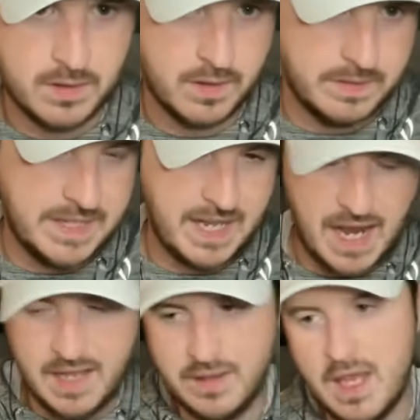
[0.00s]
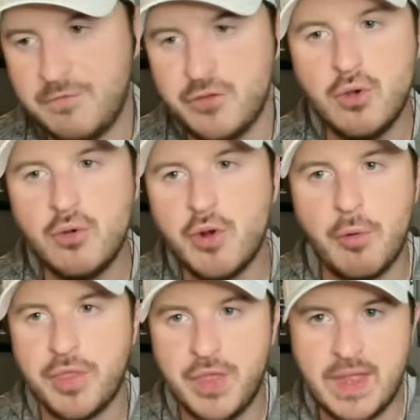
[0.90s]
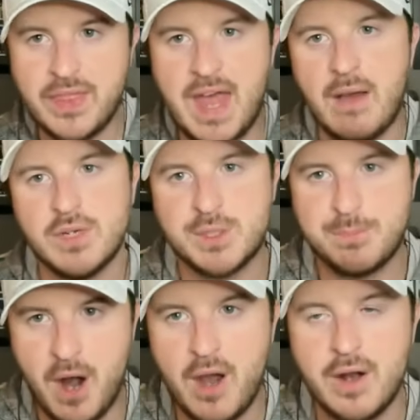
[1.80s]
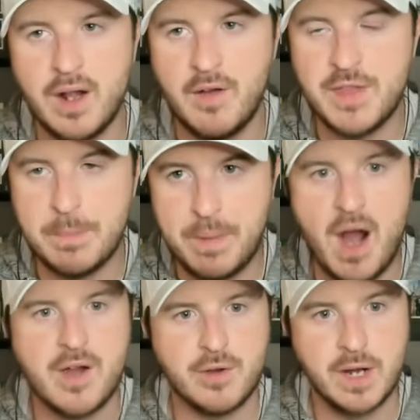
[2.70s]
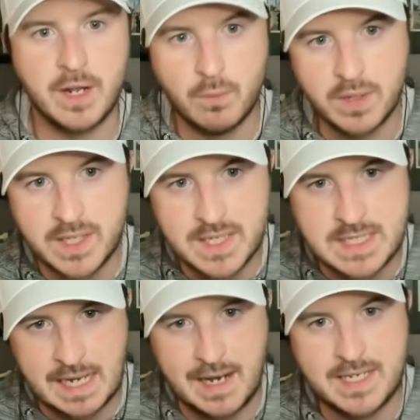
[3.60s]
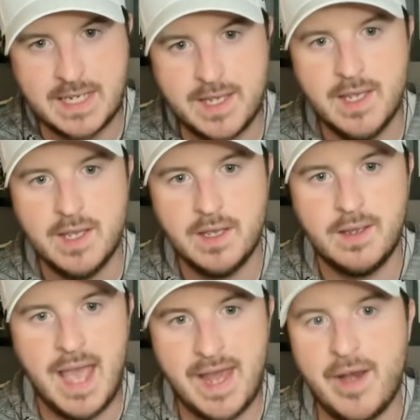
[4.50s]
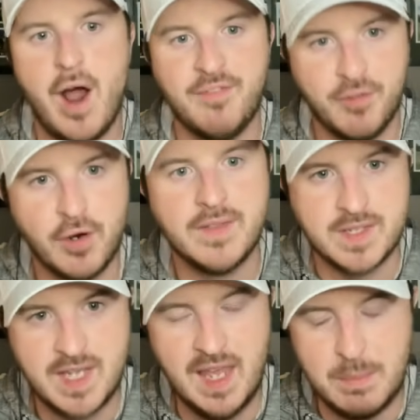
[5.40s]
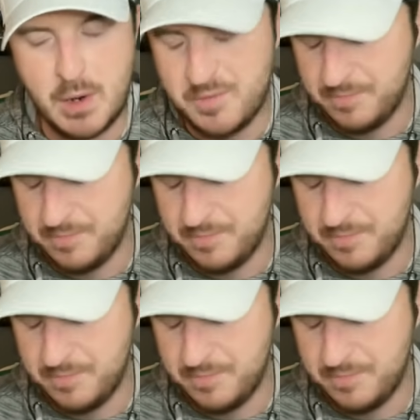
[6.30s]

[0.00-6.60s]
Like, if you don't think that was part of the bartering when Kentucky had an offer on the table